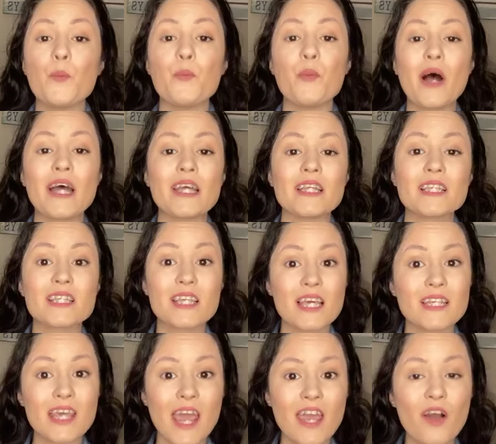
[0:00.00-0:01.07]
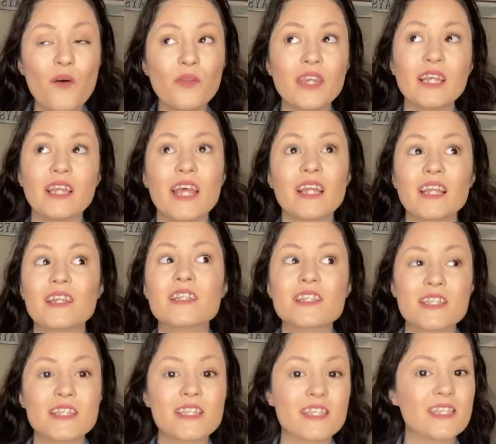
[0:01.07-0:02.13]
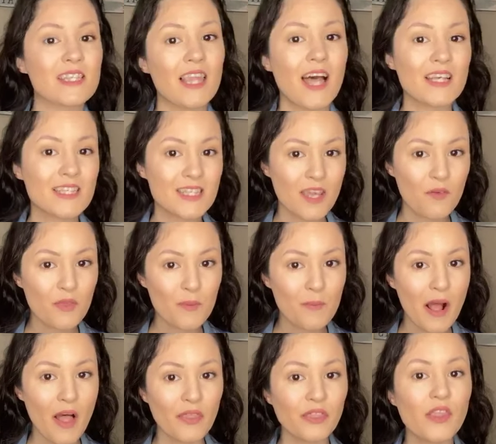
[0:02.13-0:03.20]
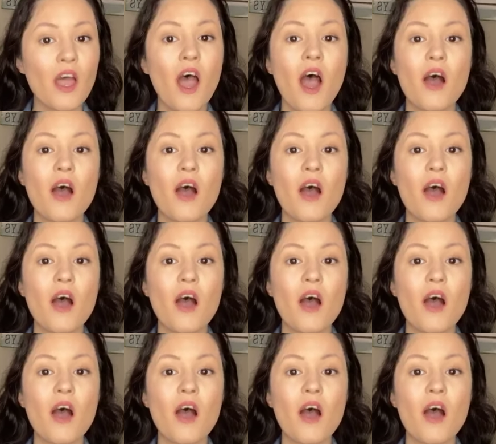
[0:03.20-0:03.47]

But today only, like since it's the last day of the month,